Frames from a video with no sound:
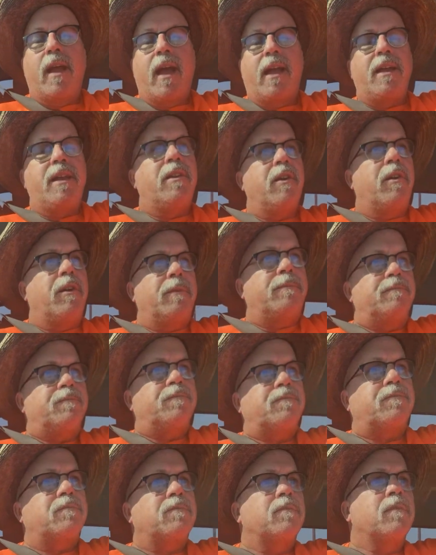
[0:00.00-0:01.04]
How you
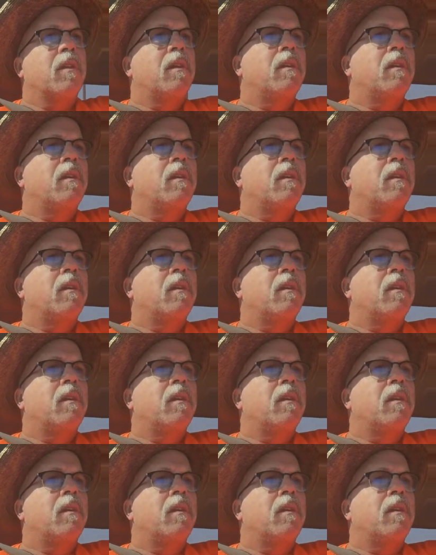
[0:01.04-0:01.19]
doing?